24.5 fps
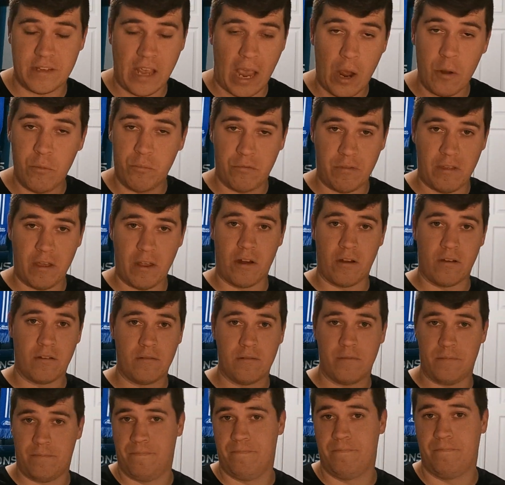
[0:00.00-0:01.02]
out there.
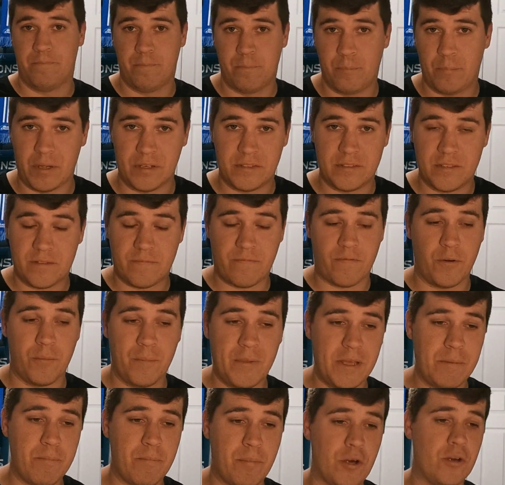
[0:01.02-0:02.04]
But for
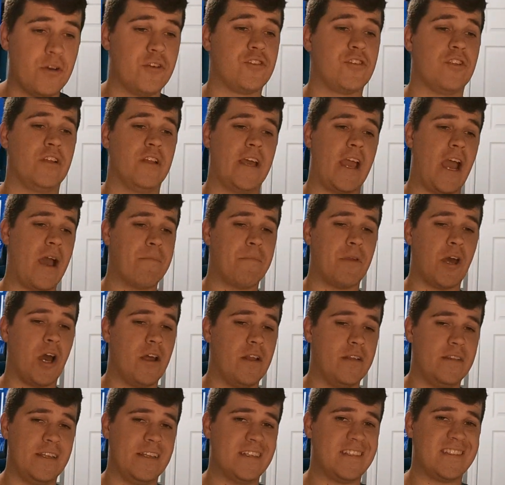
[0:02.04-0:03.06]
me, personally, I'm
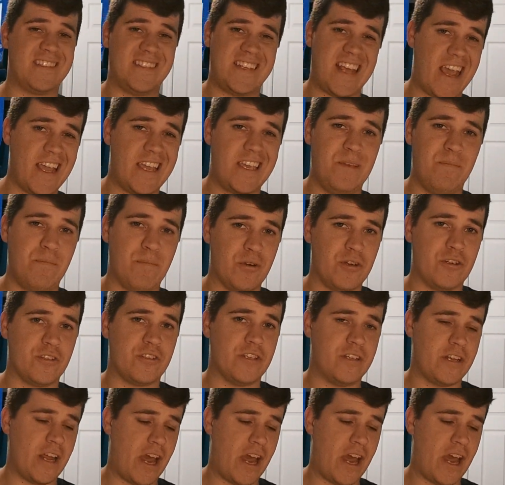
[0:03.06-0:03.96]
not this techie person.